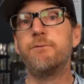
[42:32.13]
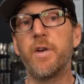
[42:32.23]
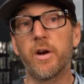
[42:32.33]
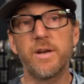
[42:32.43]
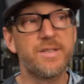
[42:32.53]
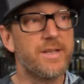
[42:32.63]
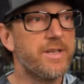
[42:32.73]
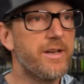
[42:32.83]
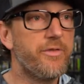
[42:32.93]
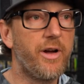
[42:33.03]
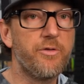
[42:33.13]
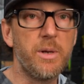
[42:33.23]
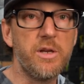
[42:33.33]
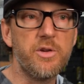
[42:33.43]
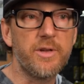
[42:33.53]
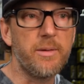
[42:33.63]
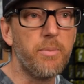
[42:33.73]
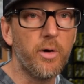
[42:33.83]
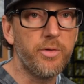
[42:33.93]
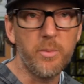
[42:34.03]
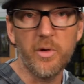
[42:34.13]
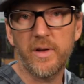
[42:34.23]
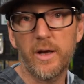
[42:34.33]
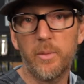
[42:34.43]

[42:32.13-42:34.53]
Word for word: Very sensitive. I've been using both the moving